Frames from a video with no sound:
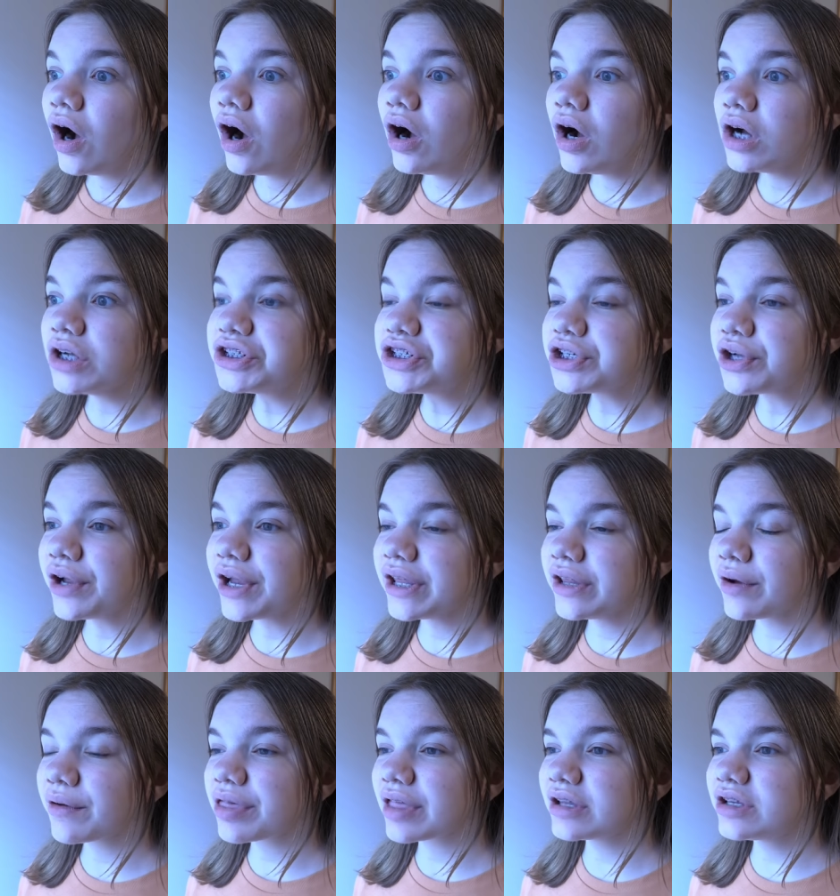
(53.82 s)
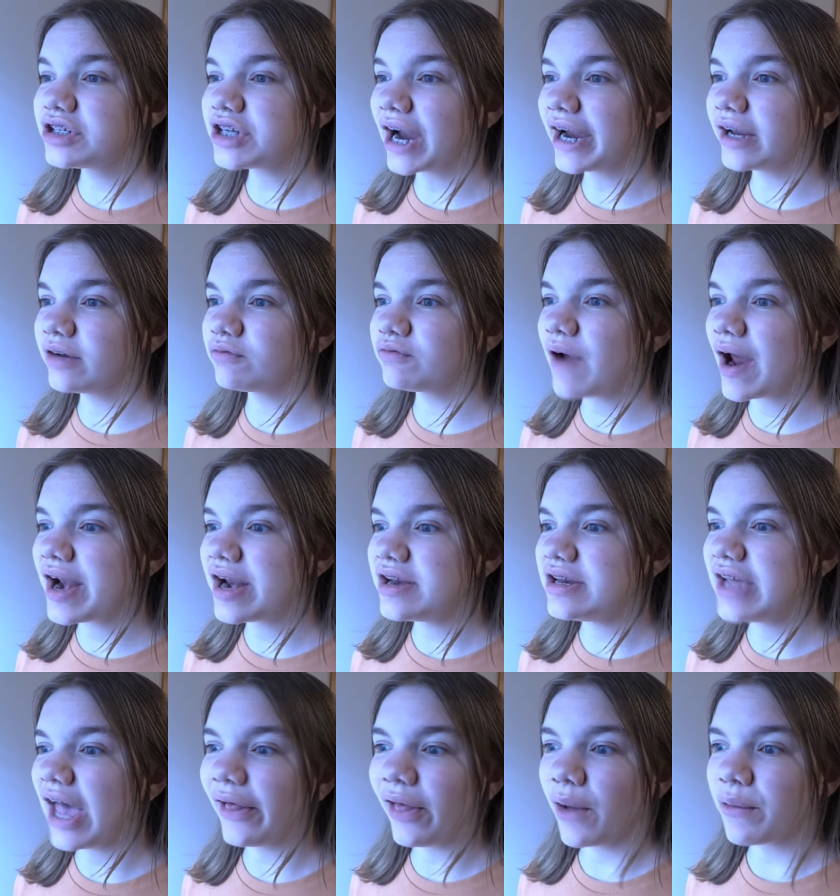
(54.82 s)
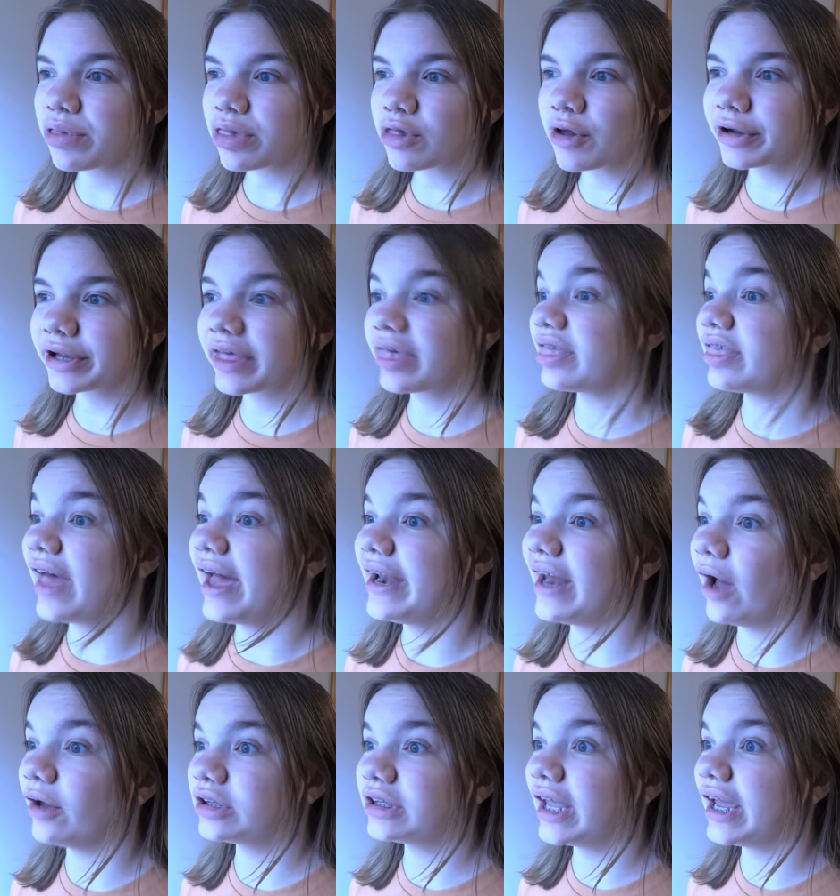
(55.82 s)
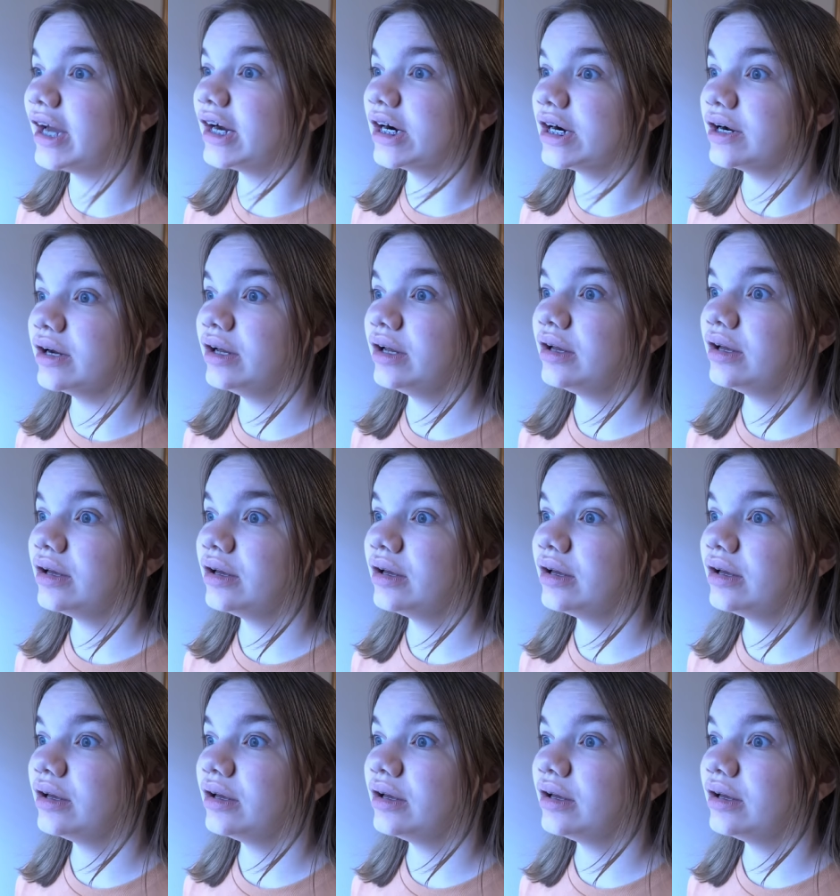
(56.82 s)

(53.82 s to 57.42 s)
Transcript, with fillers: Aw, oh, Jillian, there's a giant red and yellow circus tent out there!